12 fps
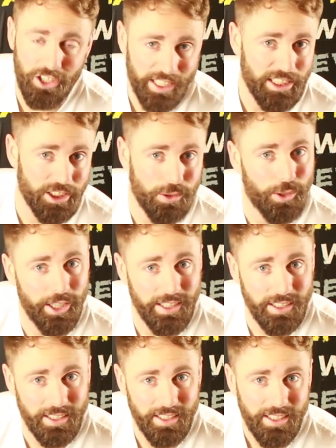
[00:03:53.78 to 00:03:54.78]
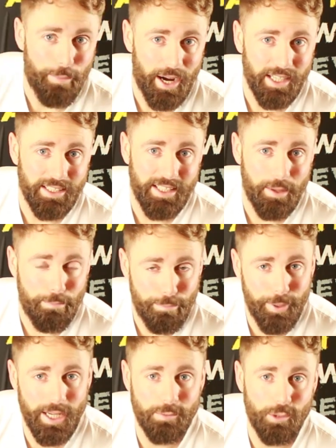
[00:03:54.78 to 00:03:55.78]
on each quad, but they're
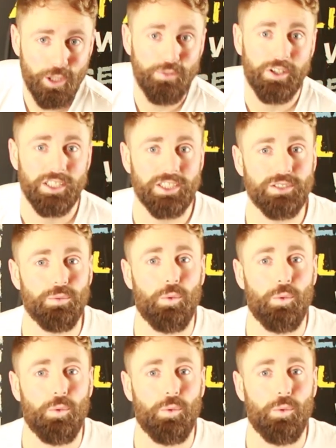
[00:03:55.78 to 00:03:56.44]
big movers.